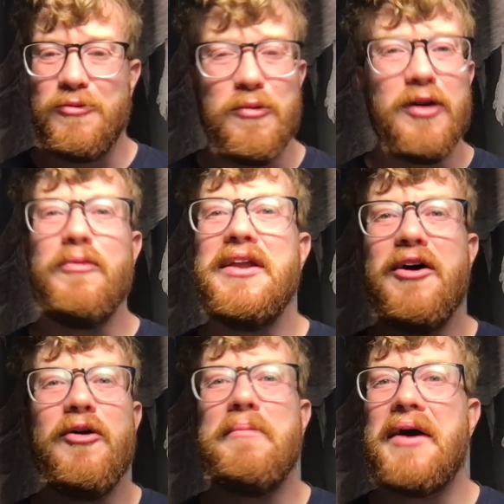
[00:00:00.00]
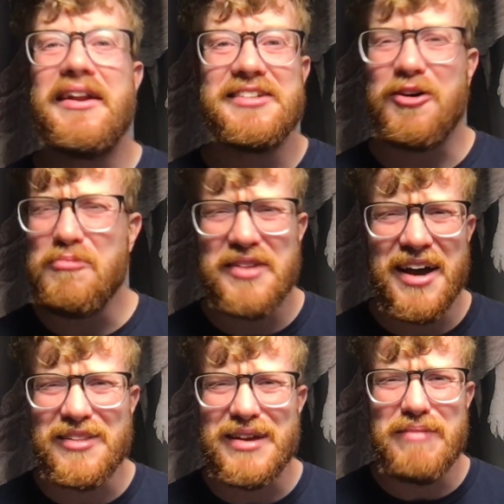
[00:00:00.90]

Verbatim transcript: What do we know about his hometown then?